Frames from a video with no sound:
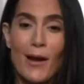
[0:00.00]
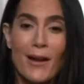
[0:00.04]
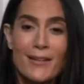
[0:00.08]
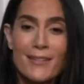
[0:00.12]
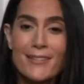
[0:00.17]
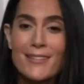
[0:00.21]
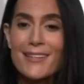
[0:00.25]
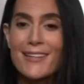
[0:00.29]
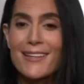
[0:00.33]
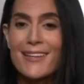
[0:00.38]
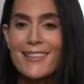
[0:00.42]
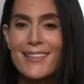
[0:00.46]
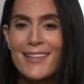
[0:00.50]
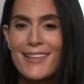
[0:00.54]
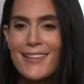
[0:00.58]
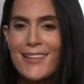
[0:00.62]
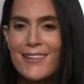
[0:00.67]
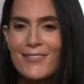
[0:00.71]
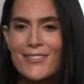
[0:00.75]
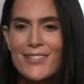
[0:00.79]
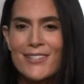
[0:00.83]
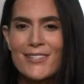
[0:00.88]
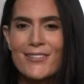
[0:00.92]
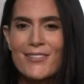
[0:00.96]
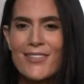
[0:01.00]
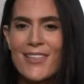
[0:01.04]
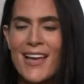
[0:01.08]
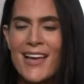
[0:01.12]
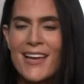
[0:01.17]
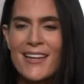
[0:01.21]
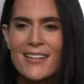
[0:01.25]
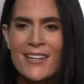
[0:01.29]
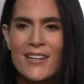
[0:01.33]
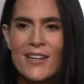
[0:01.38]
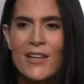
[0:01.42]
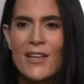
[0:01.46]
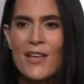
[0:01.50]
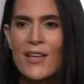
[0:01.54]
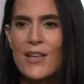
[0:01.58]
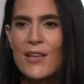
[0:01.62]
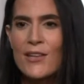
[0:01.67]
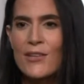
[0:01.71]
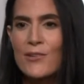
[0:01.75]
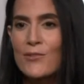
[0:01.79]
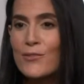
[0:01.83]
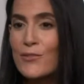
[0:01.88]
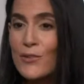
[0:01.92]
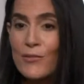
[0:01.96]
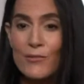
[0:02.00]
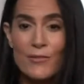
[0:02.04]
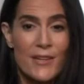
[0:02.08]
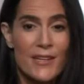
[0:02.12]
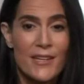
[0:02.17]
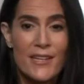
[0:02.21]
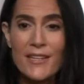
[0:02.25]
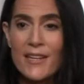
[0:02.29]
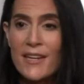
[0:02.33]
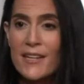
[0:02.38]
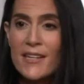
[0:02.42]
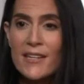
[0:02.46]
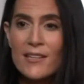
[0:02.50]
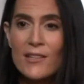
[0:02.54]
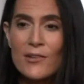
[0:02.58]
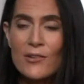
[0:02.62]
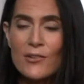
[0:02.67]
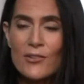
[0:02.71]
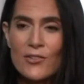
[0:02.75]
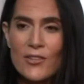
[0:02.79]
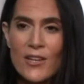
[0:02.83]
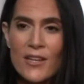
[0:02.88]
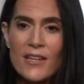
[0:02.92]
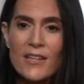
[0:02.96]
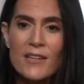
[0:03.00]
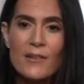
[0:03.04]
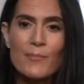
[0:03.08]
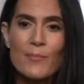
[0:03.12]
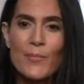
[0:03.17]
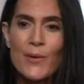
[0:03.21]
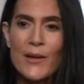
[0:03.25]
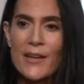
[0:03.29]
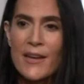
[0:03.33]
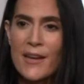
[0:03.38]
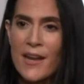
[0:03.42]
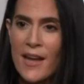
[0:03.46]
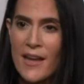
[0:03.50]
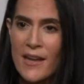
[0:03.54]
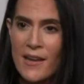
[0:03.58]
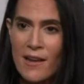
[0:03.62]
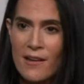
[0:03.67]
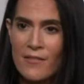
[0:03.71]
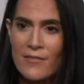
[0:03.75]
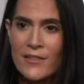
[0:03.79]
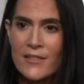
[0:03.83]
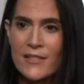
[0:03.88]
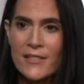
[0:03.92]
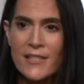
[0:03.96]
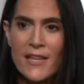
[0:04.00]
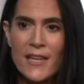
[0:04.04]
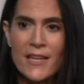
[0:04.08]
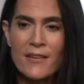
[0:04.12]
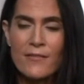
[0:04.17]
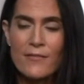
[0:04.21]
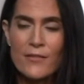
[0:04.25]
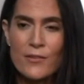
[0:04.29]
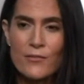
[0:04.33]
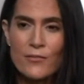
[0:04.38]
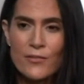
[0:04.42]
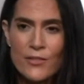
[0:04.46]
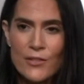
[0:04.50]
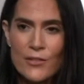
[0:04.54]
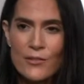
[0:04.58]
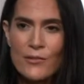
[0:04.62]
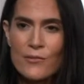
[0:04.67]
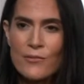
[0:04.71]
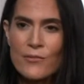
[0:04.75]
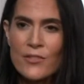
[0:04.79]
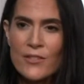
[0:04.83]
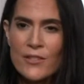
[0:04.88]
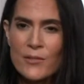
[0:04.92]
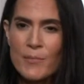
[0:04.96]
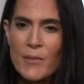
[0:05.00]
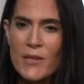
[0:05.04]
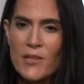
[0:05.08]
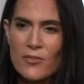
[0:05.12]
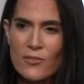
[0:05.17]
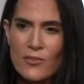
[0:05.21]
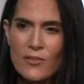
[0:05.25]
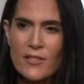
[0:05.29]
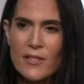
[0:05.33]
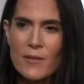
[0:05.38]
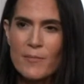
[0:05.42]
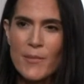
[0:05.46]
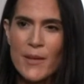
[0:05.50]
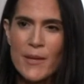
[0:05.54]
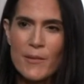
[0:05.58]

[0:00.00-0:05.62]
bonding, and they love to do that. You don't need any lotion, but I often say if you do, just make sure it's a